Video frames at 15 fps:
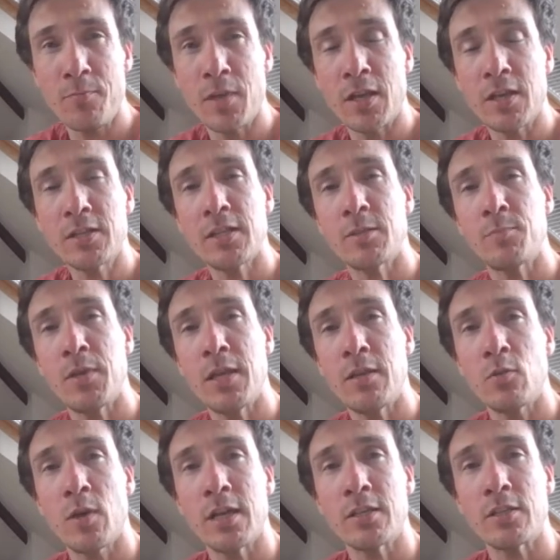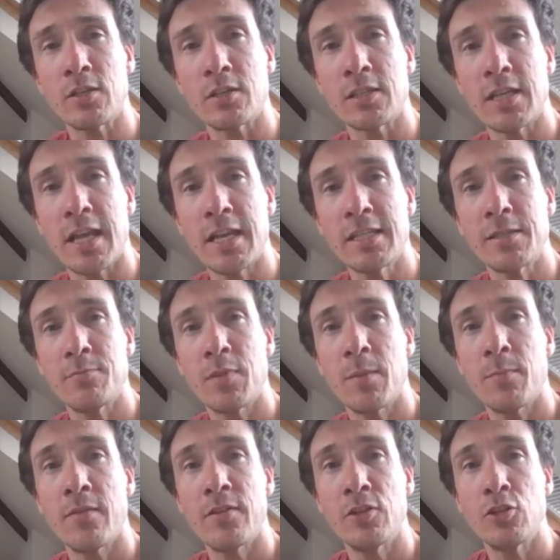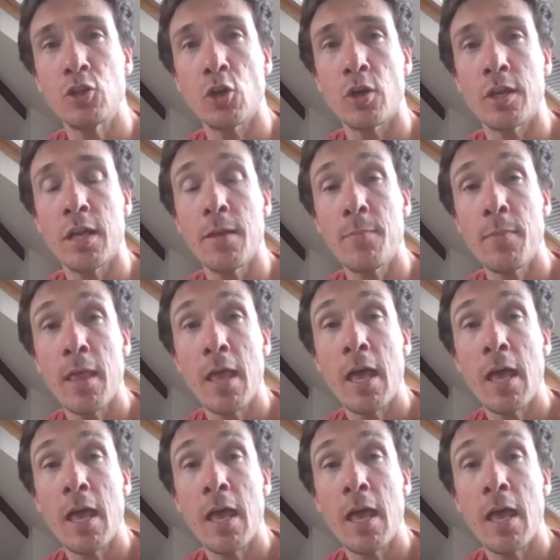because it's been quite a success and people have enjoyed it,